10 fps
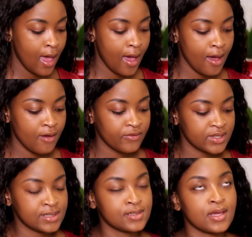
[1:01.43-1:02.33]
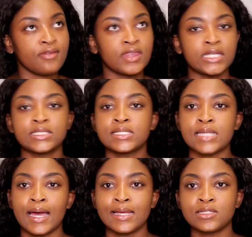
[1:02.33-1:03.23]
have skin that
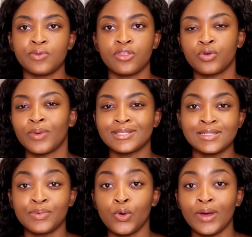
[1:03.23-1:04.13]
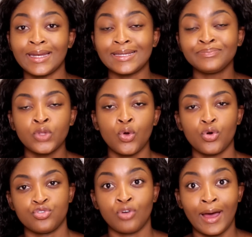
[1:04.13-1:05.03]
decides whether it wants to be oily
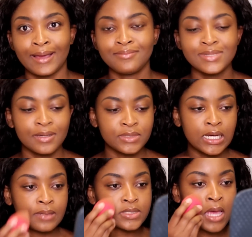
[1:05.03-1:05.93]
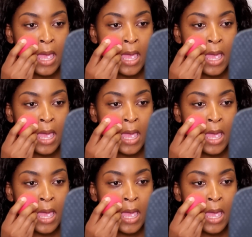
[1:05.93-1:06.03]
or dry sometimes,